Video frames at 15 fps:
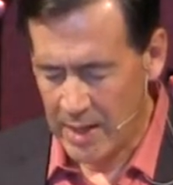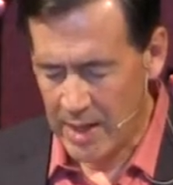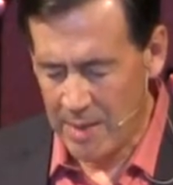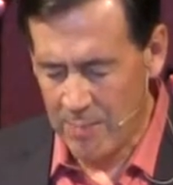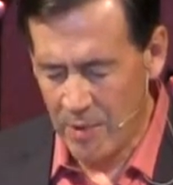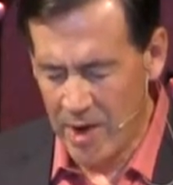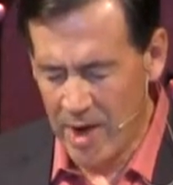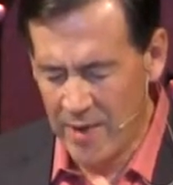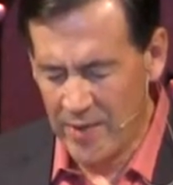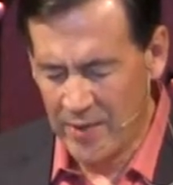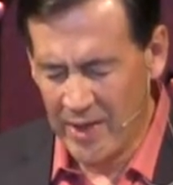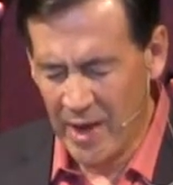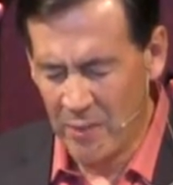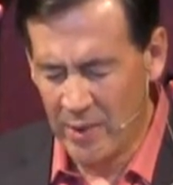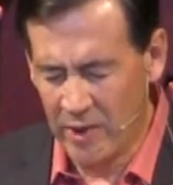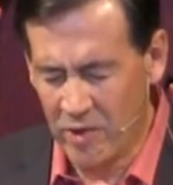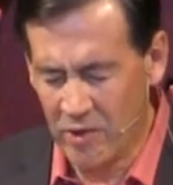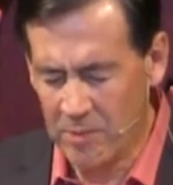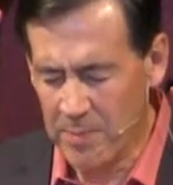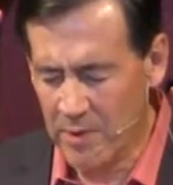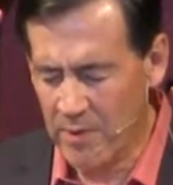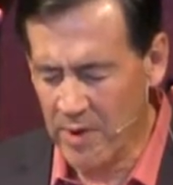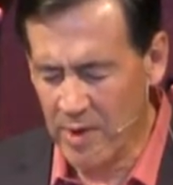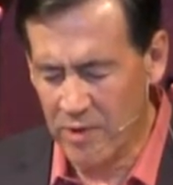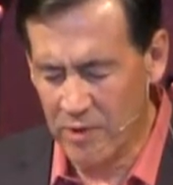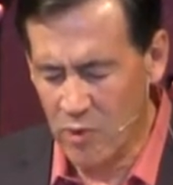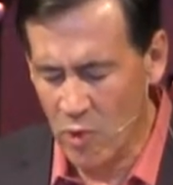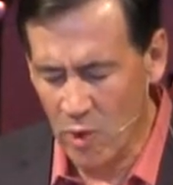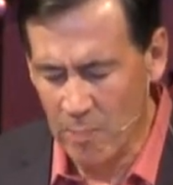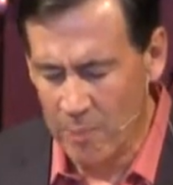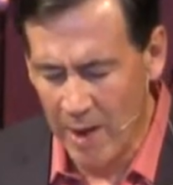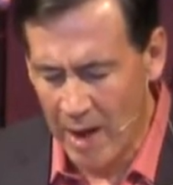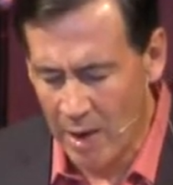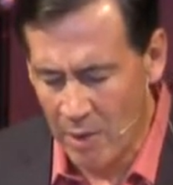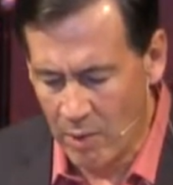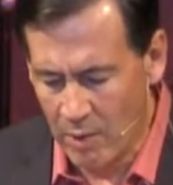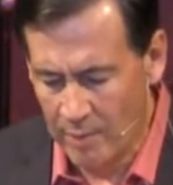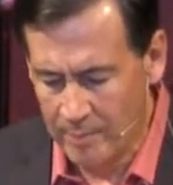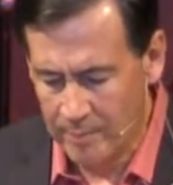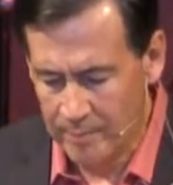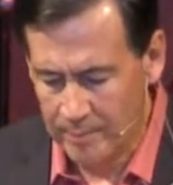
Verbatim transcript: I pray that they would experience your power.